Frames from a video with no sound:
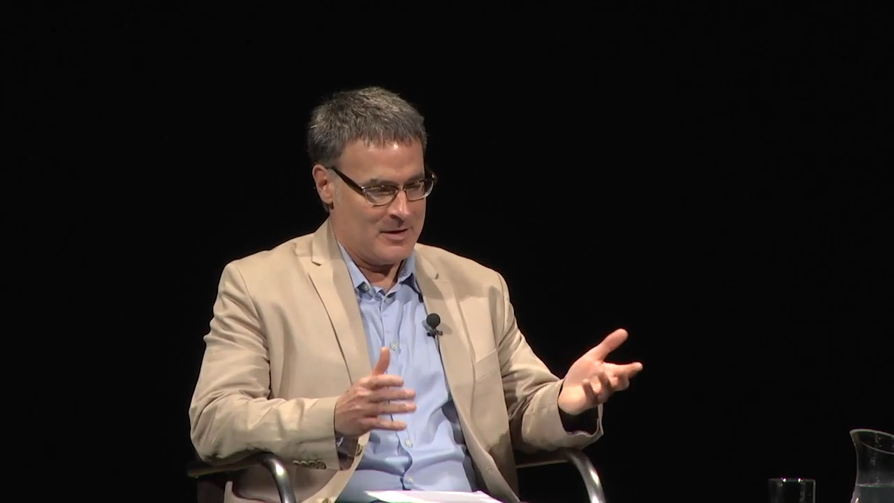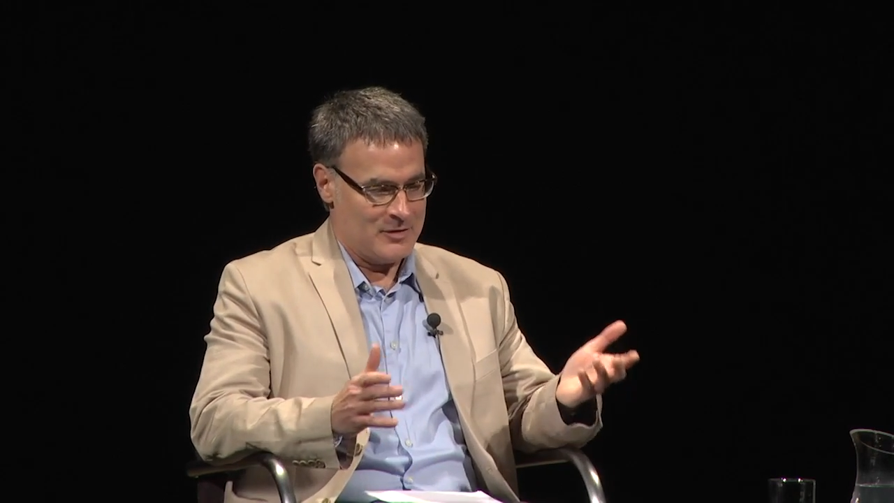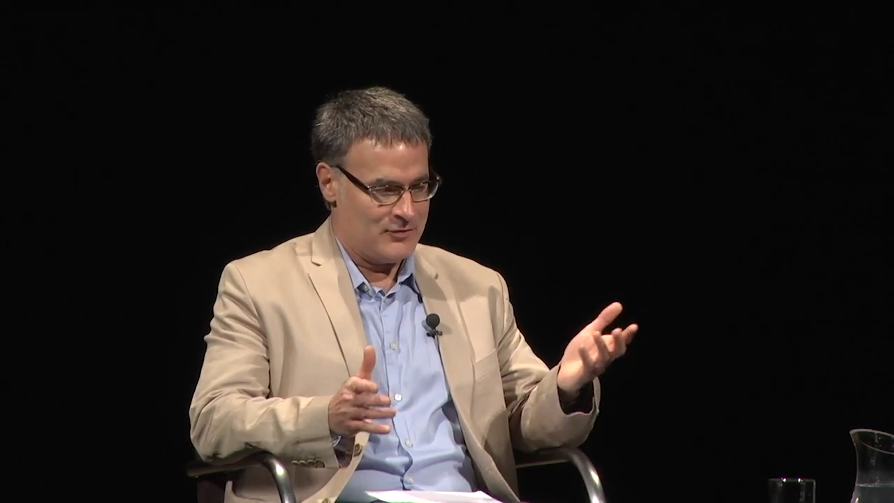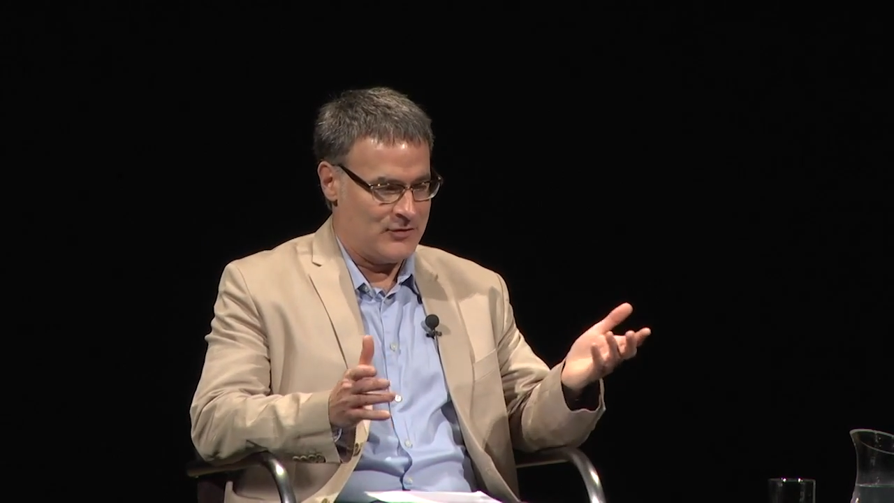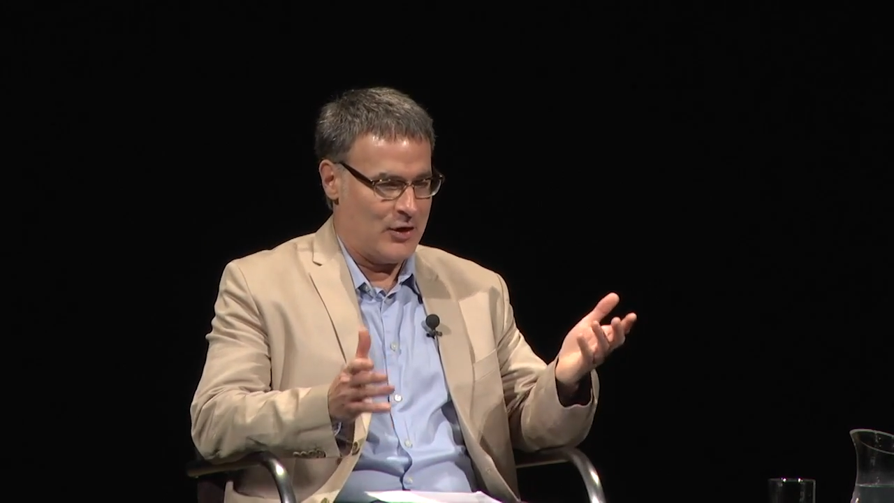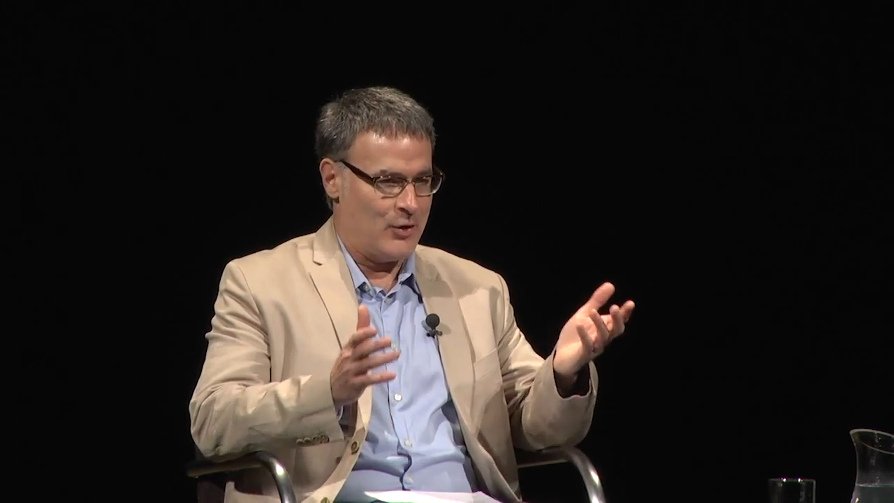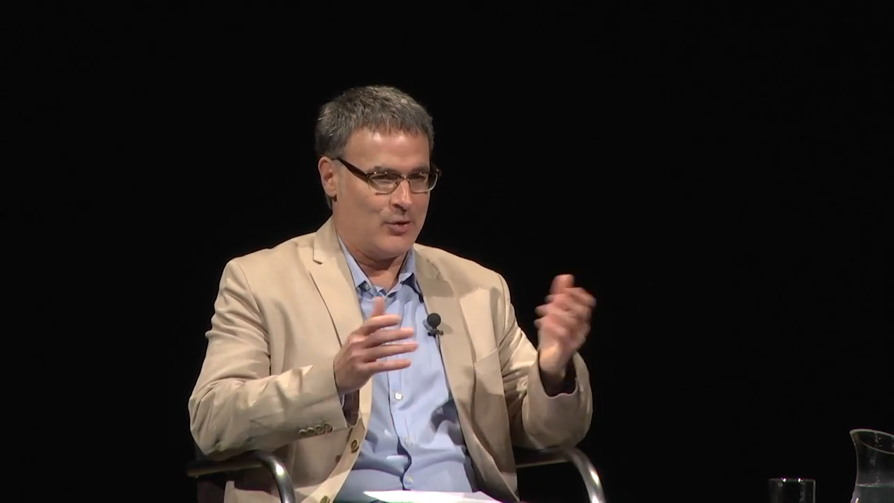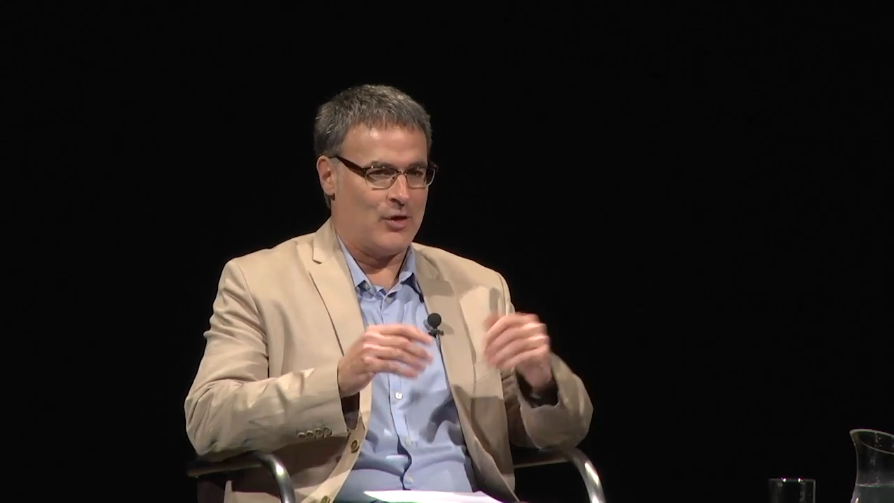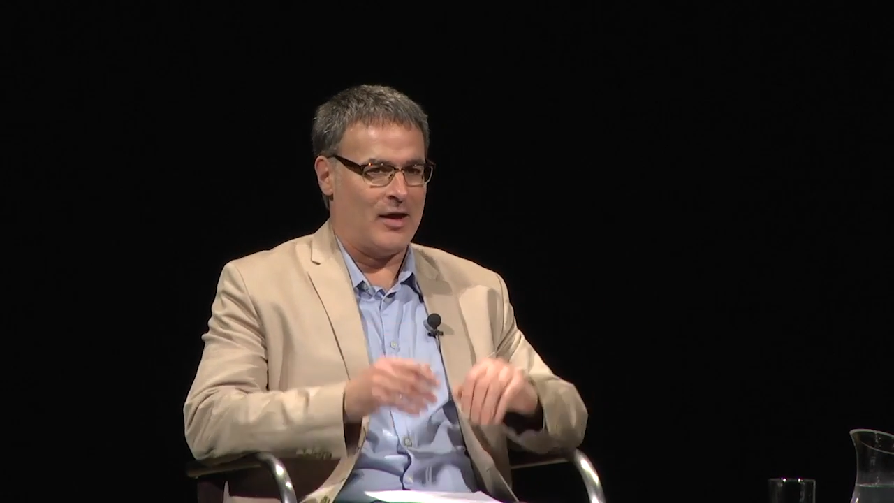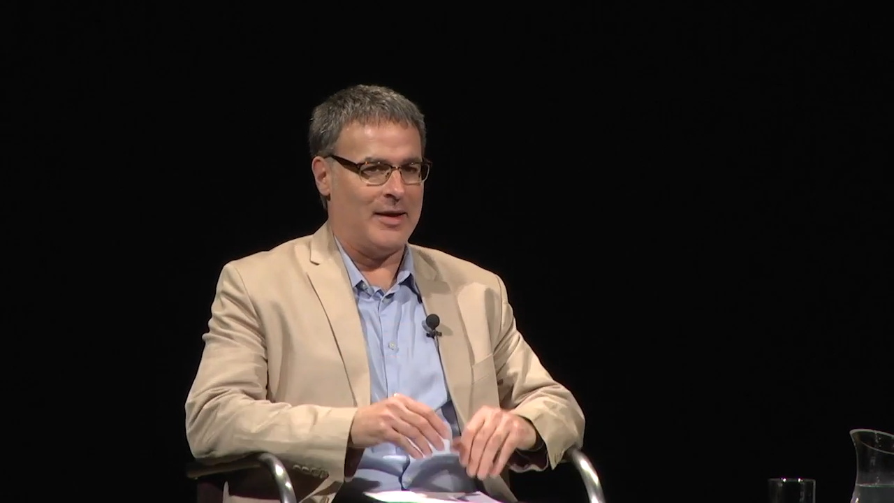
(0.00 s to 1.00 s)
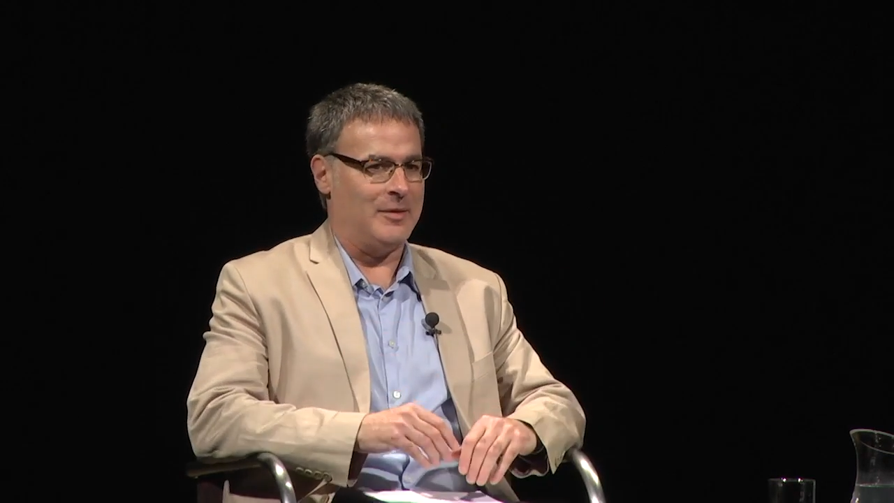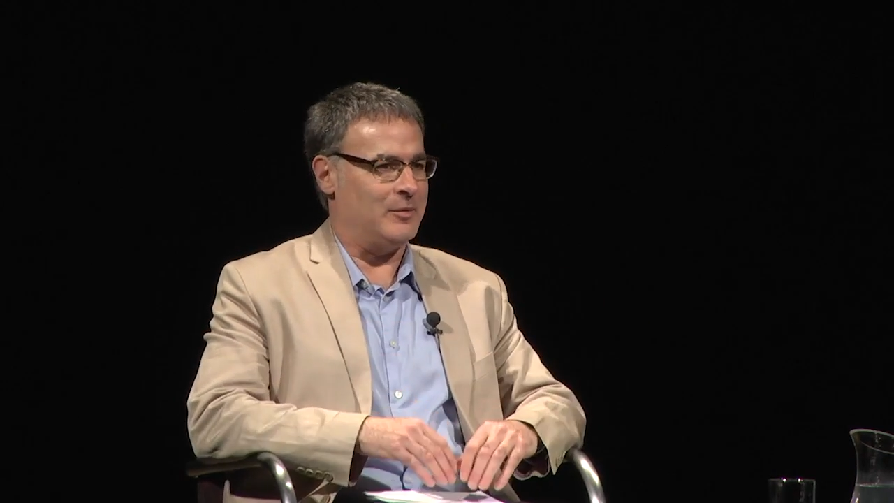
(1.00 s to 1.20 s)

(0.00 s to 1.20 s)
faux climate